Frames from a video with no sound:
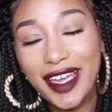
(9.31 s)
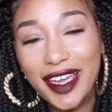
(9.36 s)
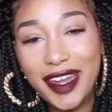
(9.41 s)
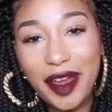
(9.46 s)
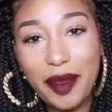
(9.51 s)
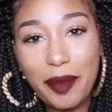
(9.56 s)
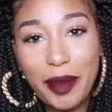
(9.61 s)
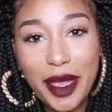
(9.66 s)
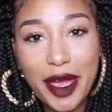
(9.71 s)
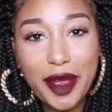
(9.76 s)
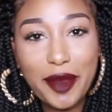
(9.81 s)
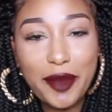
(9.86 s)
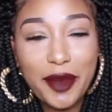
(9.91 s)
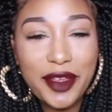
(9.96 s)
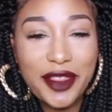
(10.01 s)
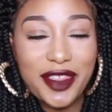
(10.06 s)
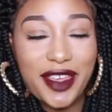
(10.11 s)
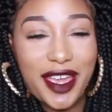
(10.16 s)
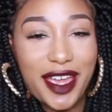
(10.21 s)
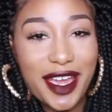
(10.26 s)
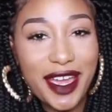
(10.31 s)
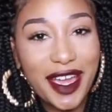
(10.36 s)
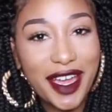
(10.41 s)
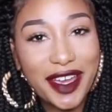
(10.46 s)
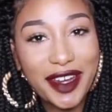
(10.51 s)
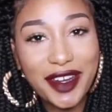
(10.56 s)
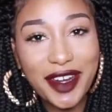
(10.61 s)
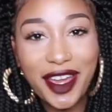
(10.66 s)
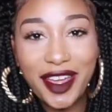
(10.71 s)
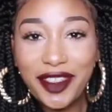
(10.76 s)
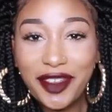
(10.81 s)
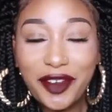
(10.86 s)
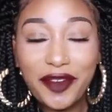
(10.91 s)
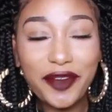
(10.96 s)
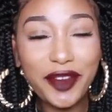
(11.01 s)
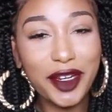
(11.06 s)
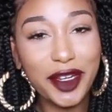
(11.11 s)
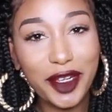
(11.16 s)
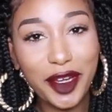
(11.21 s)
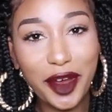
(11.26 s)
And I'm back with
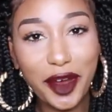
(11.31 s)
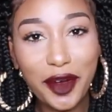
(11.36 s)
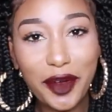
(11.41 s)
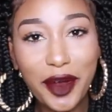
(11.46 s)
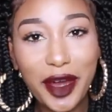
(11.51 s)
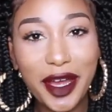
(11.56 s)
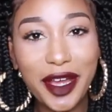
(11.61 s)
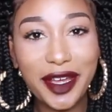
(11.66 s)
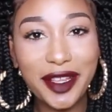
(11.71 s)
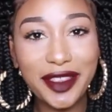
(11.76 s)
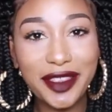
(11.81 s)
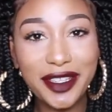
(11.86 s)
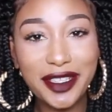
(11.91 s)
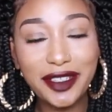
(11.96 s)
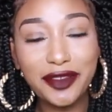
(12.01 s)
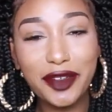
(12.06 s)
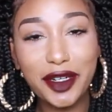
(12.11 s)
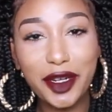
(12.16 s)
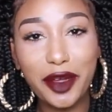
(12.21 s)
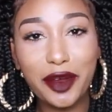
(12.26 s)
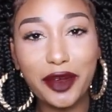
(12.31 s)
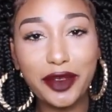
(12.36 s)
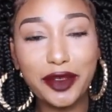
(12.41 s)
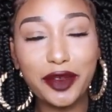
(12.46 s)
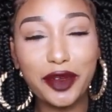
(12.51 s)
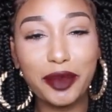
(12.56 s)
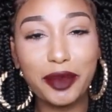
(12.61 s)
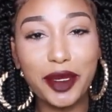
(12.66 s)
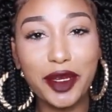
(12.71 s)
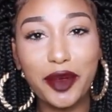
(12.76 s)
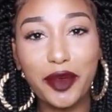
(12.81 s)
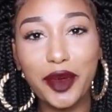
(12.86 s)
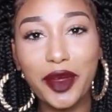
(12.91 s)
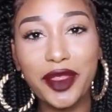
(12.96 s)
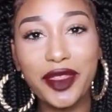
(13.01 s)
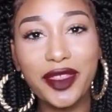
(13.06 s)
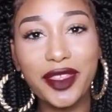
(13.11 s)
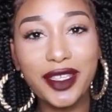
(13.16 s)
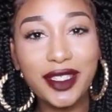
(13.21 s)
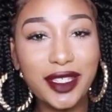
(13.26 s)
another video, and this video is going to be
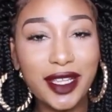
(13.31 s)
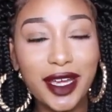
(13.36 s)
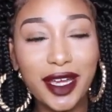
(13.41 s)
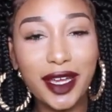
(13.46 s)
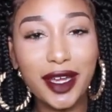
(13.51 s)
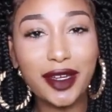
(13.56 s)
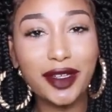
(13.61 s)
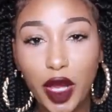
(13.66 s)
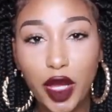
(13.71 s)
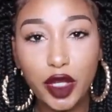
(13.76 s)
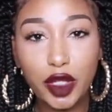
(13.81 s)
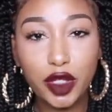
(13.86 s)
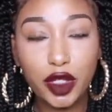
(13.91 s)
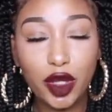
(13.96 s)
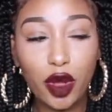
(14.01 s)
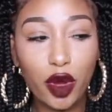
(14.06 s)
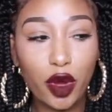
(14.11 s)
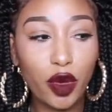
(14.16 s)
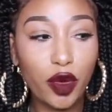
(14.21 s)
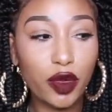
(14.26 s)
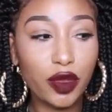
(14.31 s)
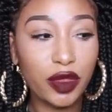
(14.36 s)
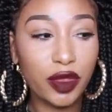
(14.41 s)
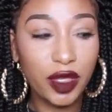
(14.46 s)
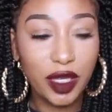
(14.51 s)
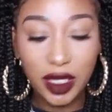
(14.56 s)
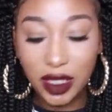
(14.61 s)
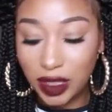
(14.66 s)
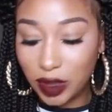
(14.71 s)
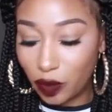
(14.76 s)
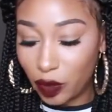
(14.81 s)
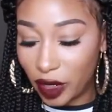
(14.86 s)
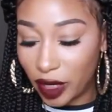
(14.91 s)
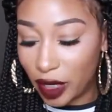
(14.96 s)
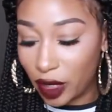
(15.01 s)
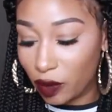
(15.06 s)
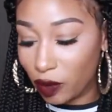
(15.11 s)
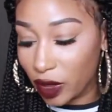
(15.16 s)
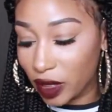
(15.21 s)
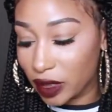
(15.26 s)
on this hair. So this
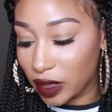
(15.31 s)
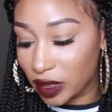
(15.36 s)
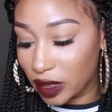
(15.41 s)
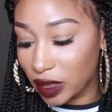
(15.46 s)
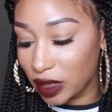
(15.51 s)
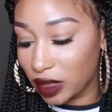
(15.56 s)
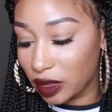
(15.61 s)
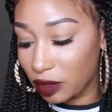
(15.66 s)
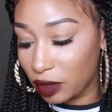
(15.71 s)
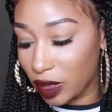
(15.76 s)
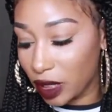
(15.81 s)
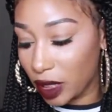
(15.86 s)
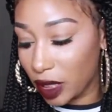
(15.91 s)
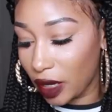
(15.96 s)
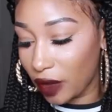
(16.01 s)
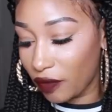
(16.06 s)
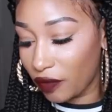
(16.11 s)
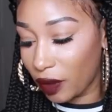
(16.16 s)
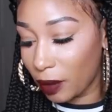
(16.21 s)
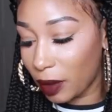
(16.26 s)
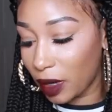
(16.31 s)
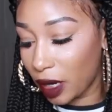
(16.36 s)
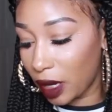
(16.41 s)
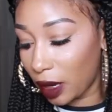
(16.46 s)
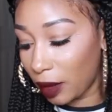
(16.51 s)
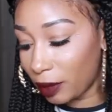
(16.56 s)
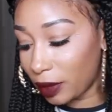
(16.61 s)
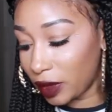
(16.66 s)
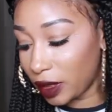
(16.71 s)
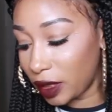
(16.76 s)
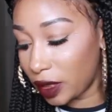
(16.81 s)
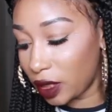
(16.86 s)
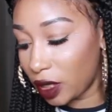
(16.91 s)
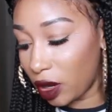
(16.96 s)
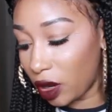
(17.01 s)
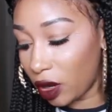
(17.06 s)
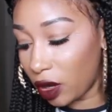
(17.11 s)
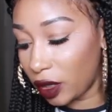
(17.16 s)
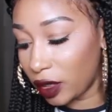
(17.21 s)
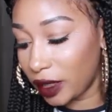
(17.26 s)
wig was sent to me from a company
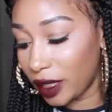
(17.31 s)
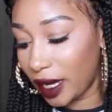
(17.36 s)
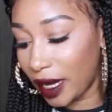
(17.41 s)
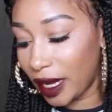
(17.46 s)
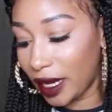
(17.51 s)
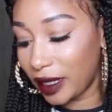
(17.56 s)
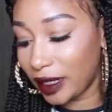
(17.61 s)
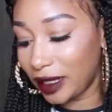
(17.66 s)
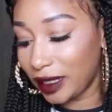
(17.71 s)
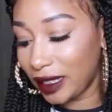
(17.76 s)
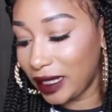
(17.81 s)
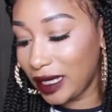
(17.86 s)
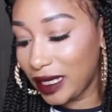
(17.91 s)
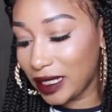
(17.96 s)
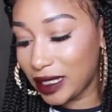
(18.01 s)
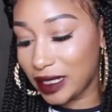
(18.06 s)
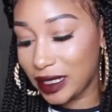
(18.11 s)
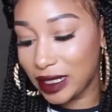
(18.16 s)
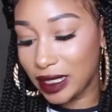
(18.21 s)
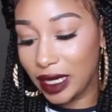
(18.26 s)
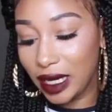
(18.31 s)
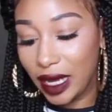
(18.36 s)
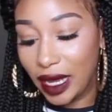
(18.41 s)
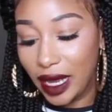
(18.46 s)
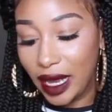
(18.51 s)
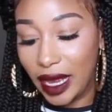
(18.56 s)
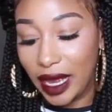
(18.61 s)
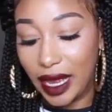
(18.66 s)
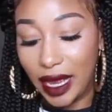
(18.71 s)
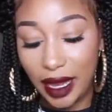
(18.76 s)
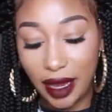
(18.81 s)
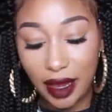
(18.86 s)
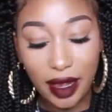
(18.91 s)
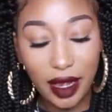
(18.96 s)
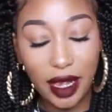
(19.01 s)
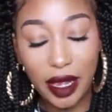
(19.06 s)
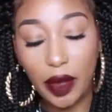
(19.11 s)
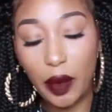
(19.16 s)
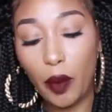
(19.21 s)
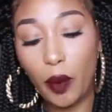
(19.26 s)
called Annalise
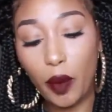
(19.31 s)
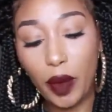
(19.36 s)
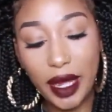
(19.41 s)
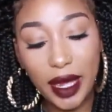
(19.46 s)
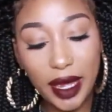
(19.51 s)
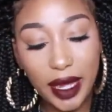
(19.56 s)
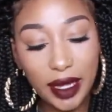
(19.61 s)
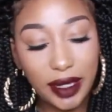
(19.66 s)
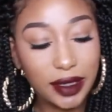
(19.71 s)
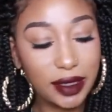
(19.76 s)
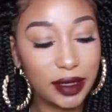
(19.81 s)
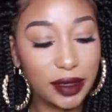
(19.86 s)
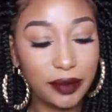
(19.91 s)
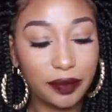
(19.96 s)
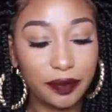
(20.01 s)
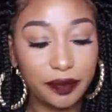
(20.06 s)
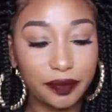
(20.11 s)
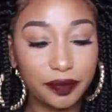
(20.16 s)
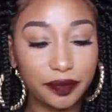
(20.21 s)
Hair and Wigs.